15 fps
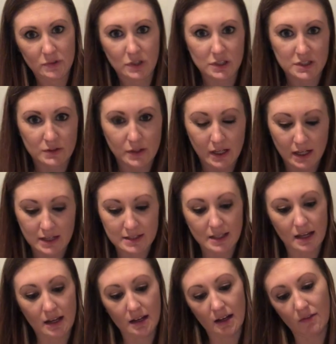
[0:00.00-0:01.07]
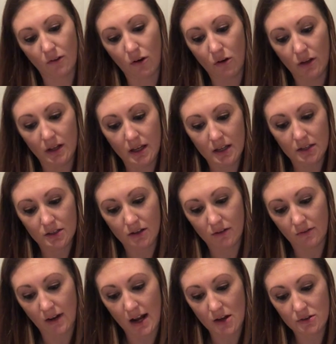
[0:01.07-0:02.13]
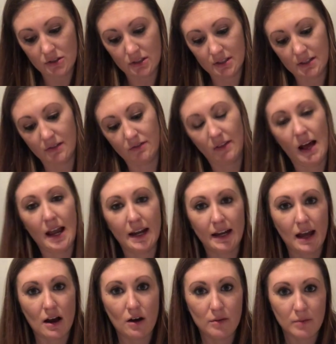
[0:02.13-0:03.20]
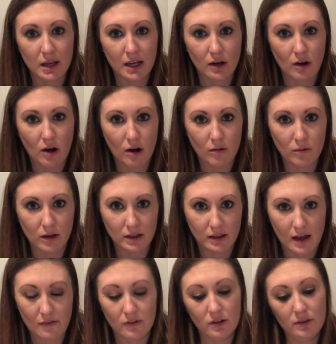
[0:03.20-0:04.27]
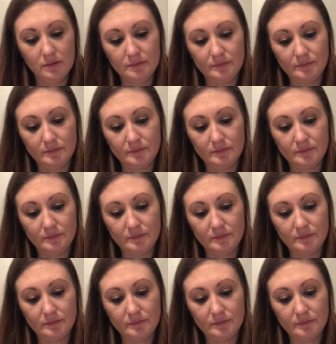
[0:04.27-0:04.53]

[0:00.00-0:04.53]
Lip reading: So this is, like I said, I roll it around just to flatten out and make it all one level.